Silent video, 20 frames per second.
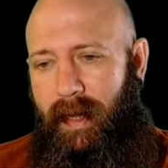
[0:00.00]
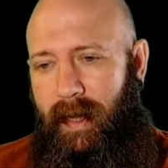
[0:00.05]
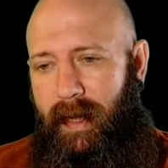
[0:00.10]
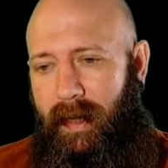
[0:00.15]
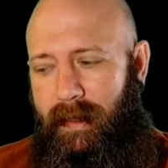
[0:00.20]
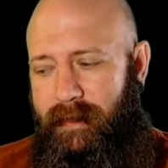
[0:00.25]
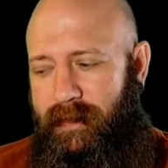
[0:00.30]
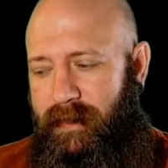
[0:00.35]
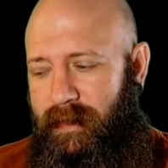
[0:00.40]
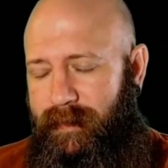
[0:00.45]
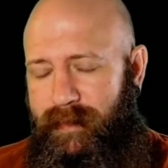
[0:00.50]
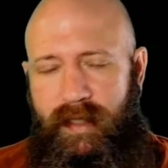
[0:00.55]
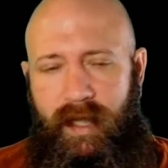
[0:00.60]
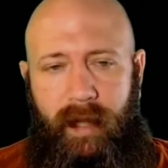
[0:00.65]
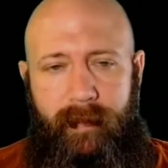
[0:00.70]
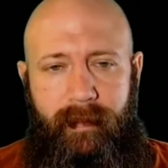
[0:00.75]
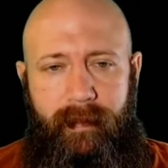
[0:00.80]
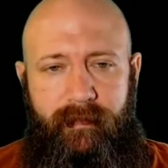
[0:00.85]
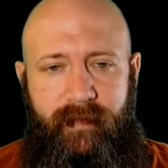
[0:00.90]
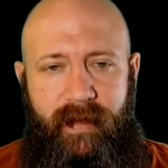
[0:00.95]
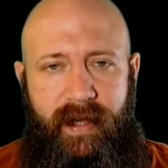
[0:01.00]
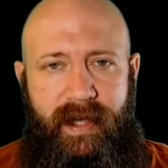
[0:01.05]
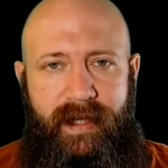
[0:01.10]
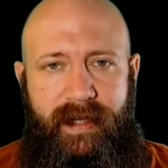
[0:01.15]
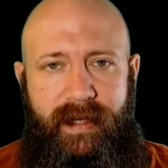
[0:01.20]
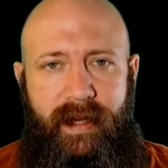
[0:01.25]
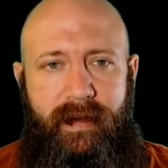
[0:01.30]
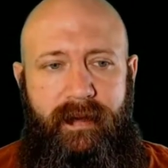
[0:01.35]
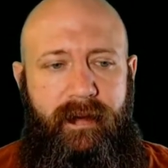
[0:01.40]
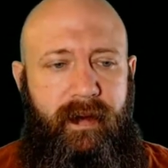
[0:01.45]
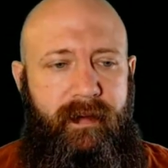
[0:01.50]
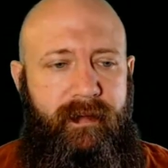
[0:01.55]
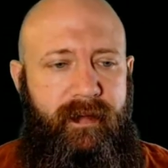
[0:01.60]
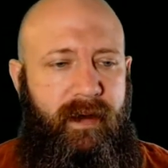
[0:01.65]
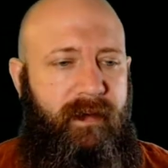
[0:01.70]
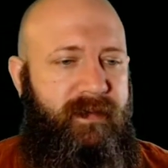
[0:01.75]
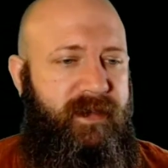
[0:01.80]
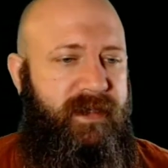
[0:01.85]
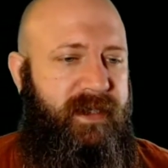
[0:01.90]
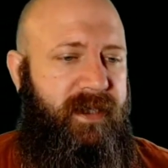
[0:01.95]
some type of
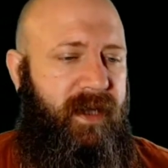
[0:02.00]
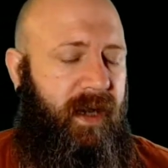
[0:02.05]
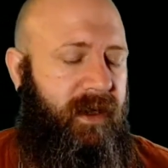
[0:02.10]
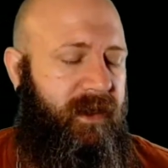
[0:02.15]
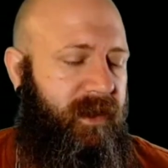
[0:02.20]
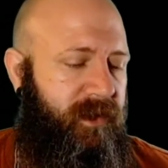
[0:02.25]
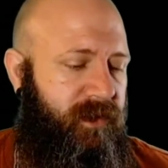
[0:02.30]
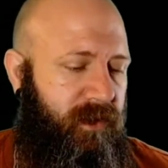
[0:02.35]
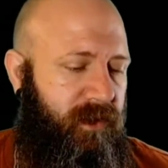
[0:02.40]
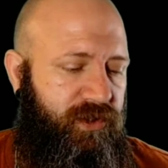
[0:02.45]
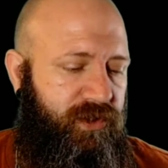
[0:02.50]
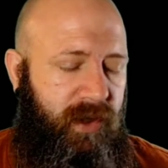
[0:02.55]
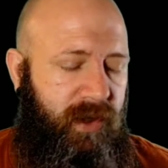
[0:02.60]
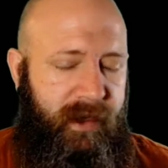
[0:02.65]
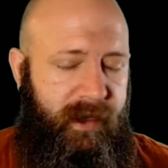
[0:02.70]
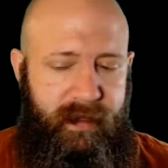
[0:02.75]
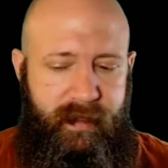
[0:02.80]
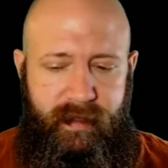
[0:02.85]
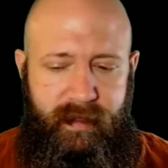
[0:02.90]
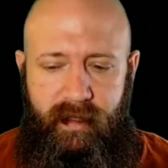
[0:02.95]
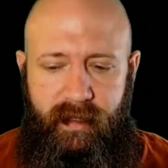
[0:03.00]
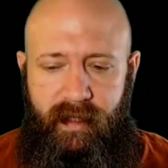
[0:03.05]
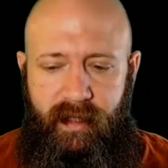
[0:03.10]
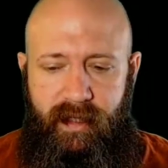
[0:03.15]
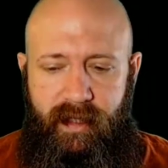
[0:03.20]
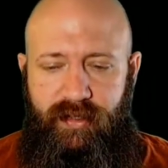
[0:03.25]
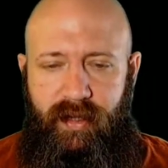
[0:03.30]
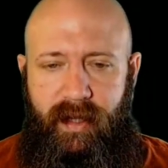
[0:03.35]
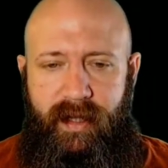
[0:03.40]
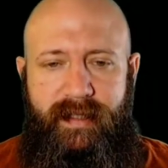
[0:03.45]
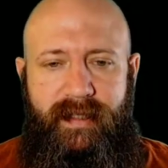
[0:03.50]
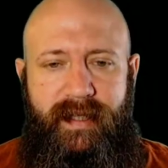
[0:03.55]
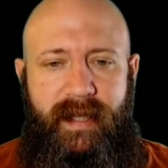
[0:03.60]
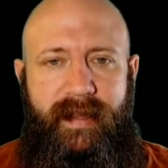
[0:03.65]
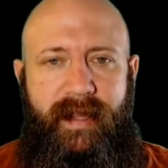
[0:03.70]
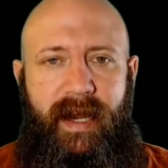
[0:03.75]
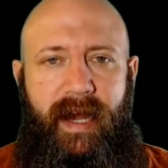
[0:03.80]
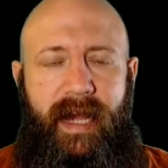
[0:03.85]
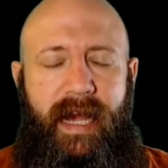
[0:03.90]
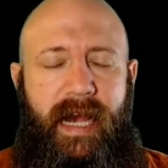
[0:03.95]
a scientist or try to say
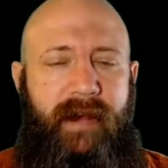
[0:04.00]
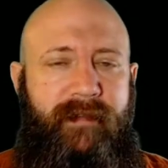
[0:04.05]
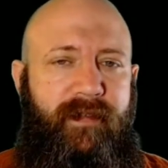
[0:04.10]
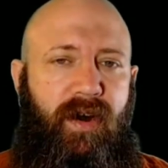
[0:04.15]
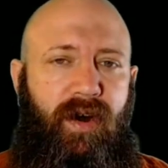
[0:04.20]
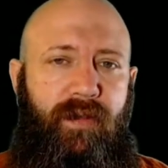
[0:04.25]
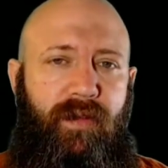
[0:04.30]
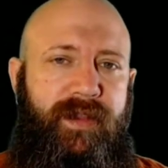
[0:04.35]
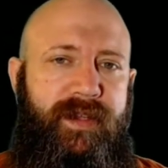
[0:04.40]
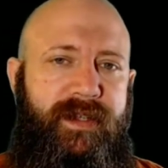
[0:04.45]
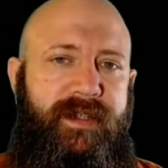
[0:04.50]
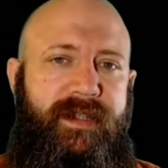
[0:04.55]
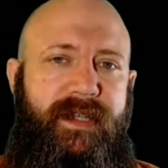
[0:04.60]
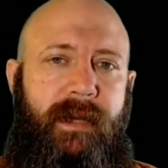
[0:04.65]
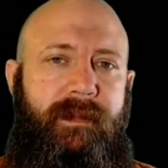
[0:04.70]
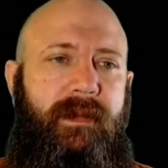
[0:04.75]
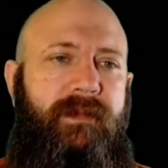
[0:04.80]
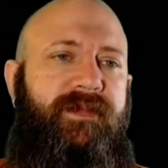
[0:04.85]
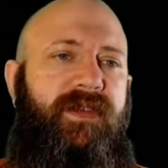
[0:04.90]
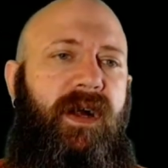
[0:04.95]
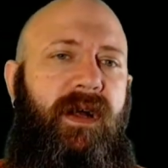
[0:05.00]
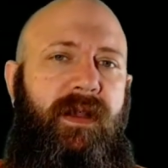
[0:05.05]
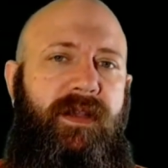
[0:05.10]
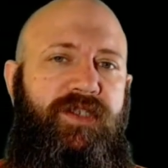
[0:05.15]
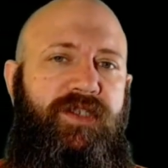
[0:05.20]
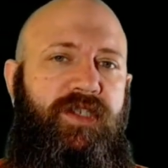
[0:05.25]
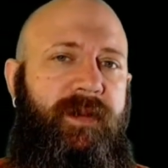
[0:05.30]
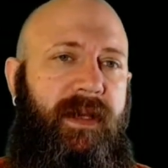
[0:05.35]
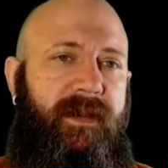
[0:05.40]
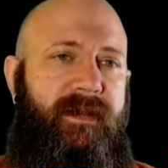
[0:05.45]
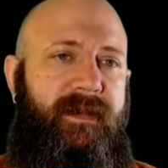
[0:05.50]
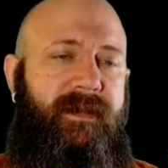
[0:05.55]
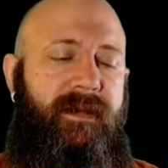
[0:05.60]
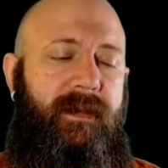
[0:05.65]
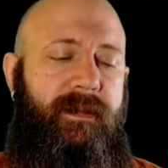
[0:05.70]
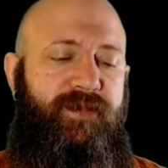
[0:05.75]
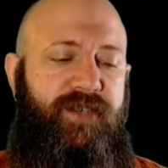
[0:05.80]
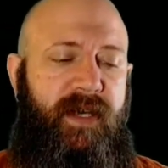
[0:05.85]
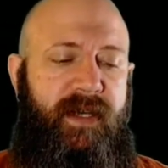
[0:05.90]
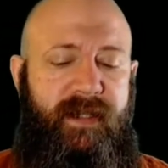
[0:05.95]
that I have all this depth of knowledge about the
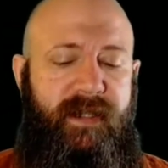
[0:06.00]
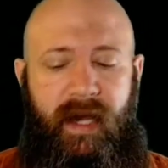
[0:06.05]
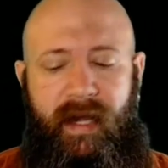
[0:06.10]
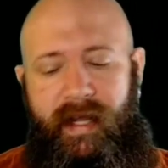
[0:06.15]
subject.